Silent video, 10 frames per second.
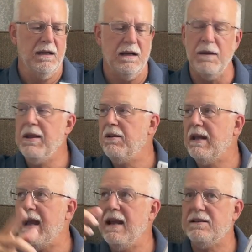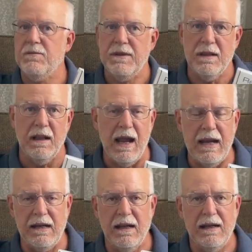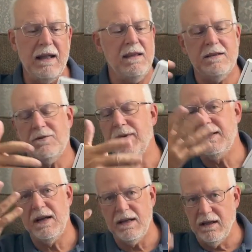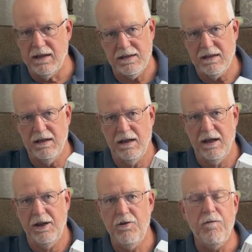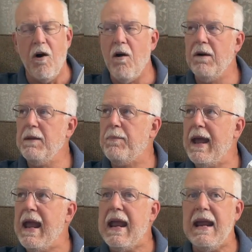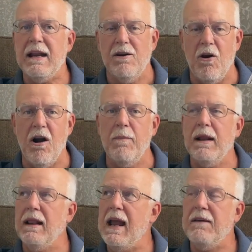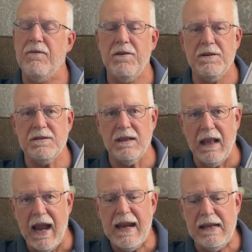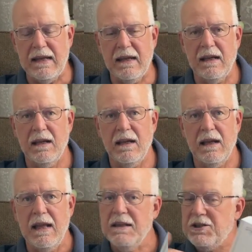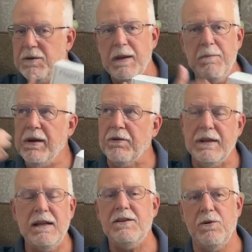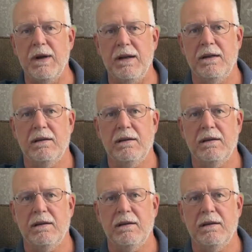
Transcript: communicates with the light. Now this is ridiculous. You've already paid an arm and a leg for this light. This should be built into it,